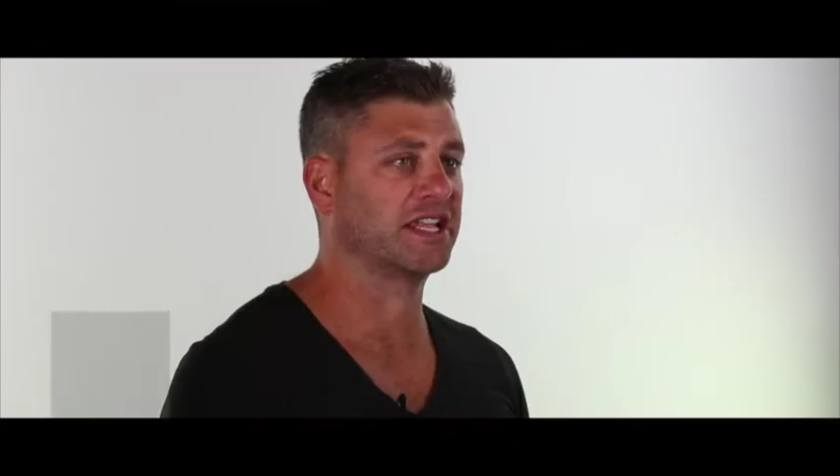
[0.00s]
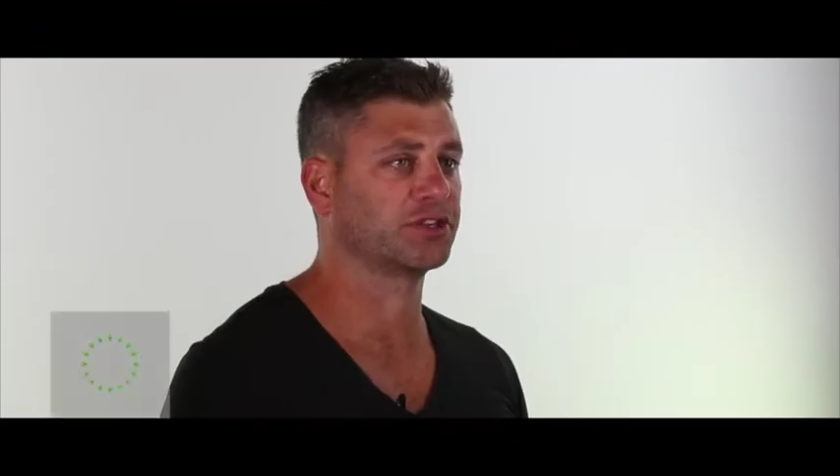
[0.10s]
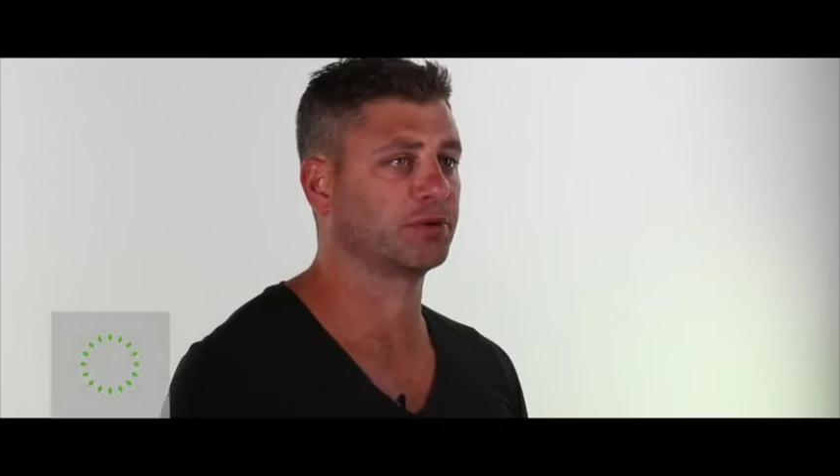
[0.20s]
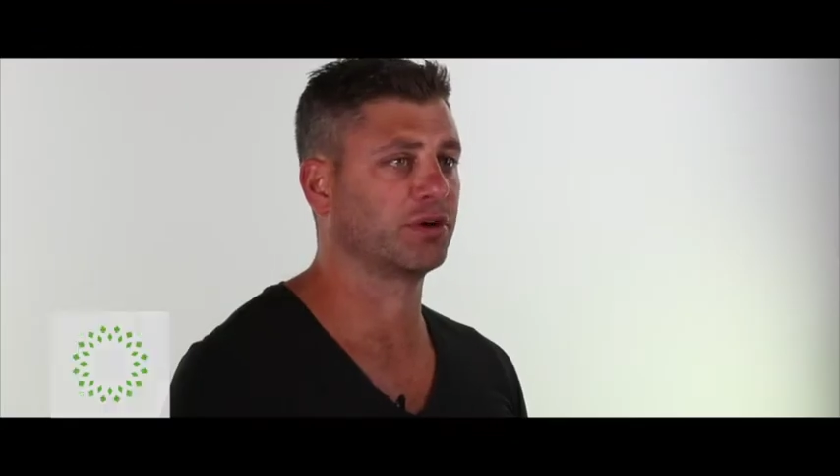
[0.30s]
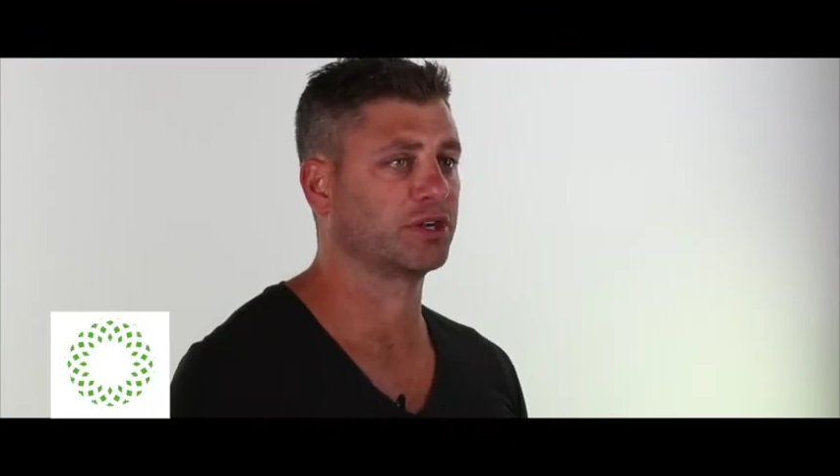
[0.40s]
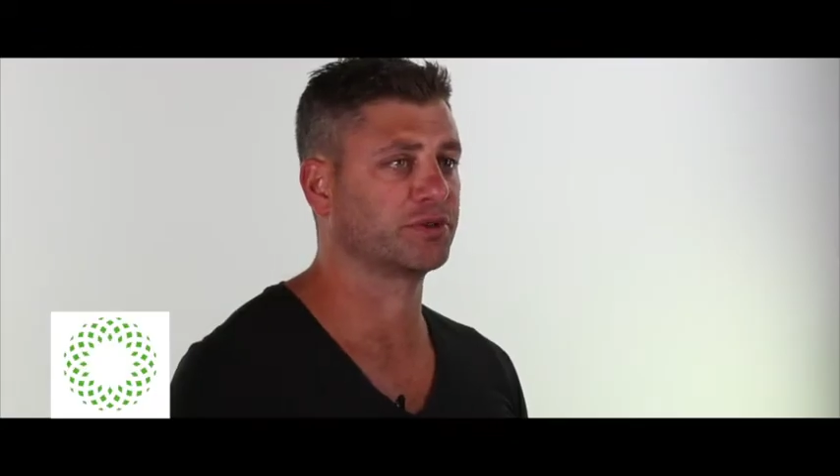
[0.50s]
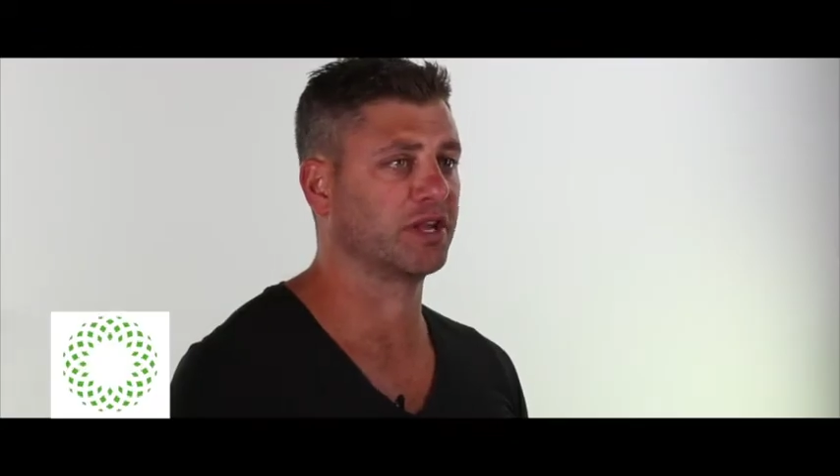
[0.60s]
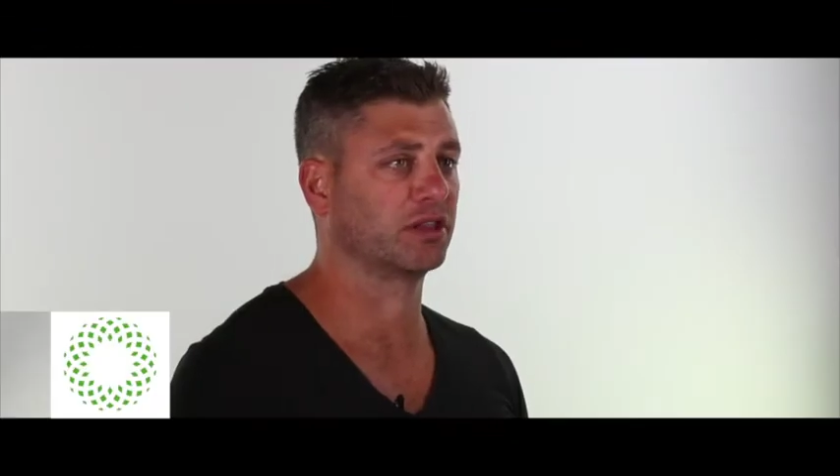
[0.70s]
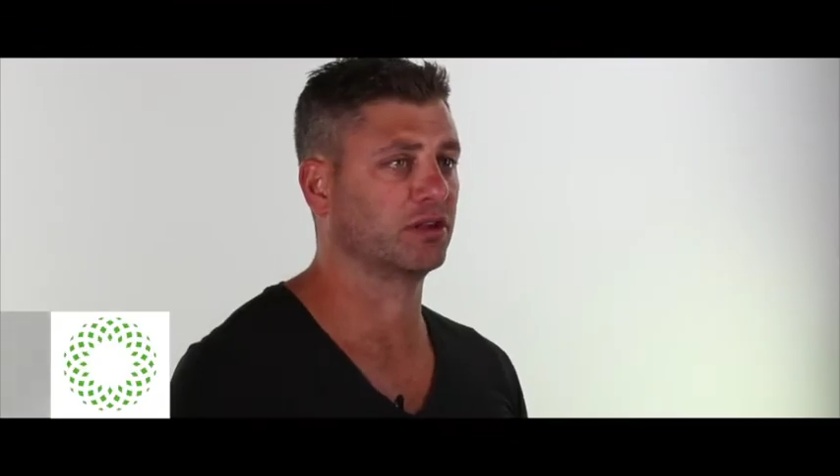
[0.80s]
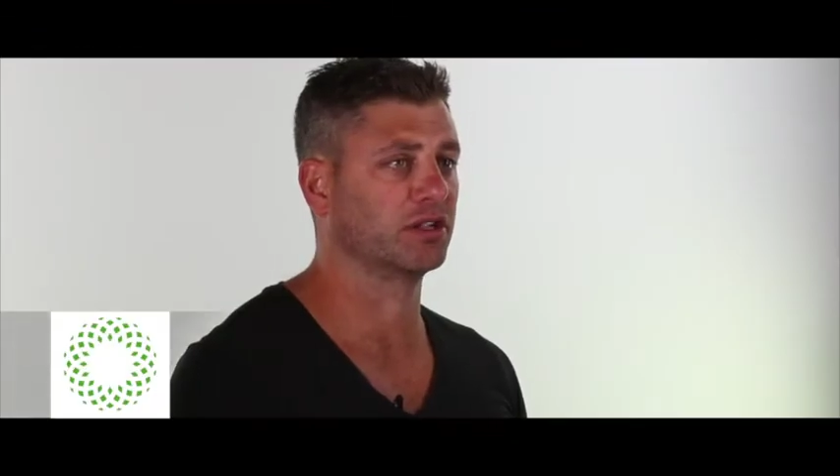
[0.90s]
hands-on approach with
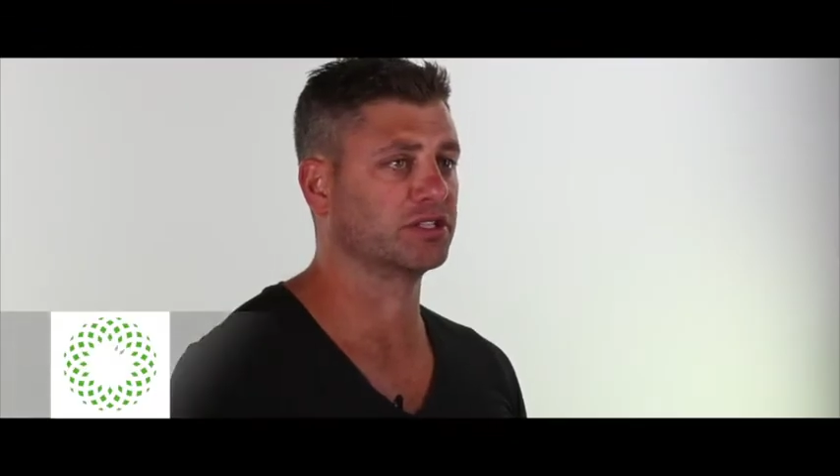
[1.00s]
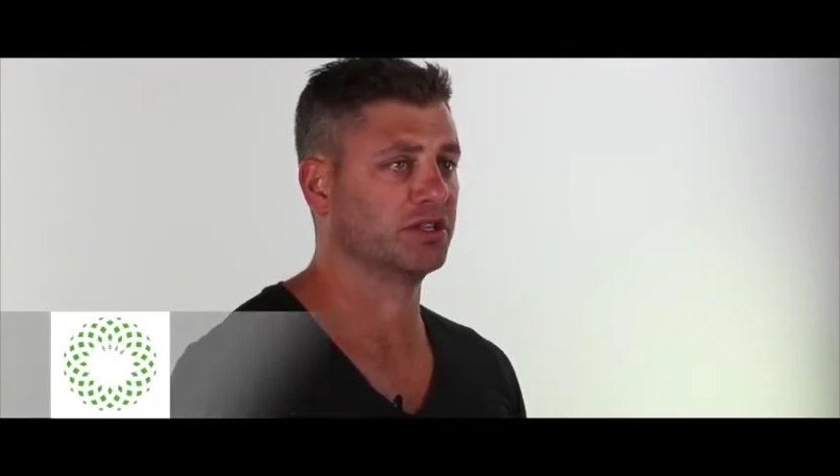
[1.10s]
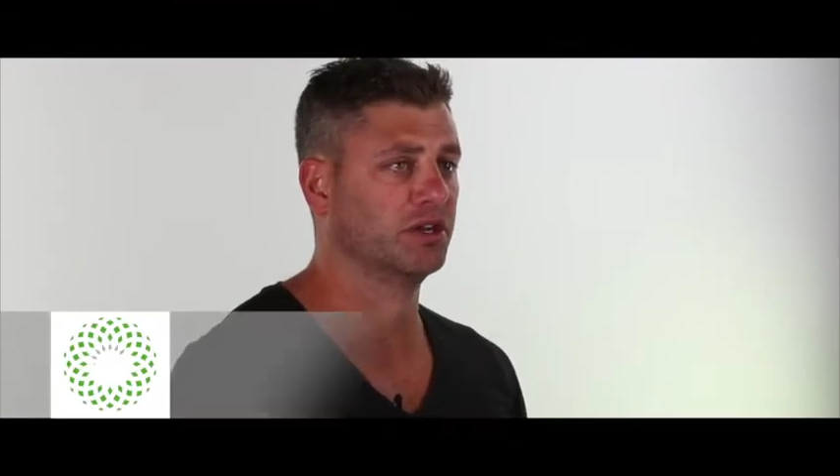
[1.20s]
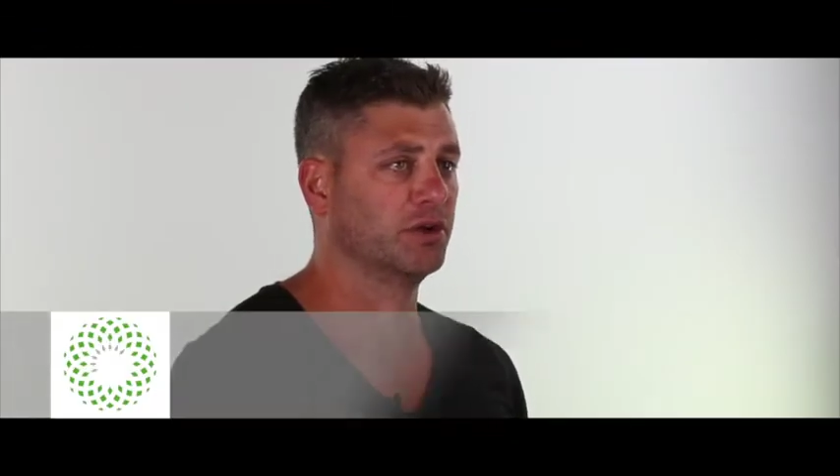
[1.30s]
our clients.